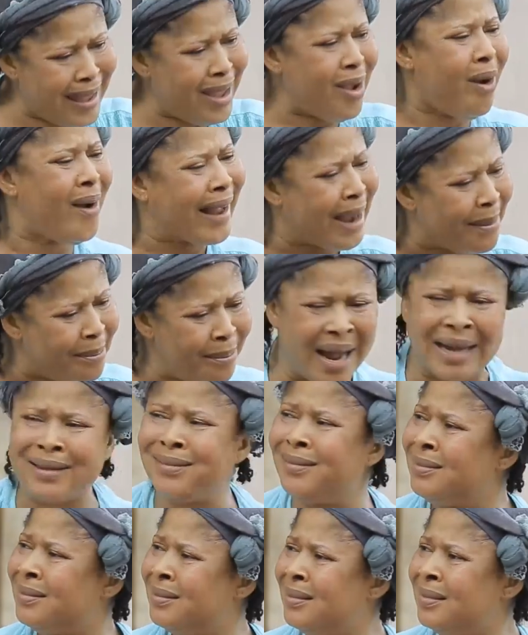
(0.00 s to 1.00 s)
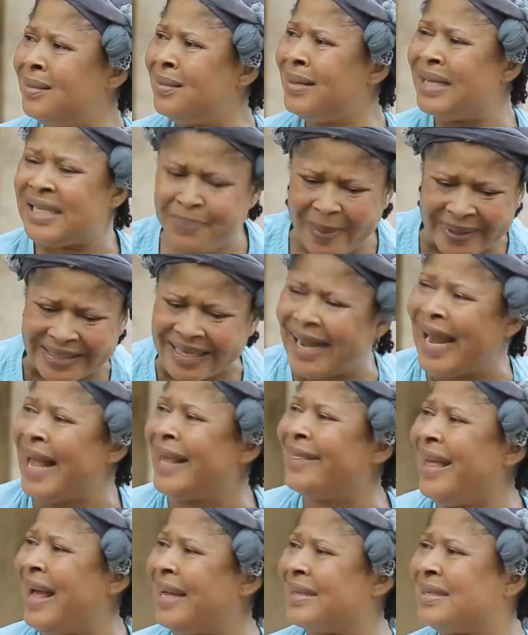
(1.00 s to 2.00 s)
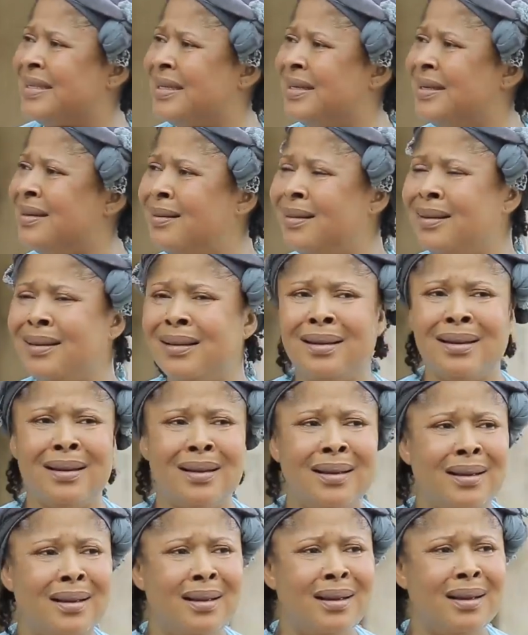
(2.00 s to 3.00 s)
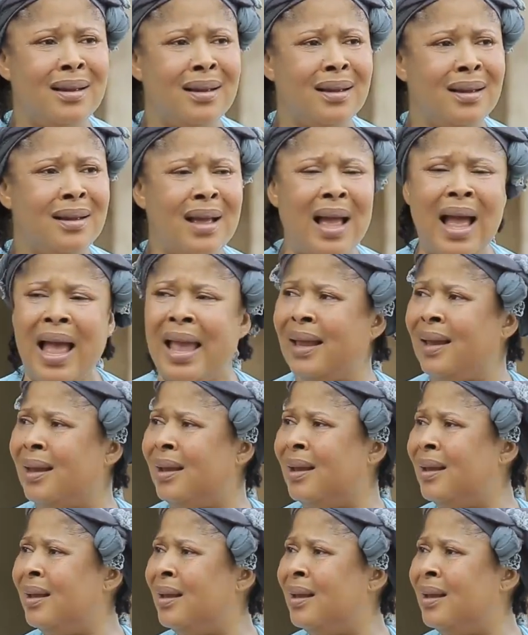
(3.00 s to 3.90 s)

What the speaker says: Hey, how come, man? It's better like that. Hey!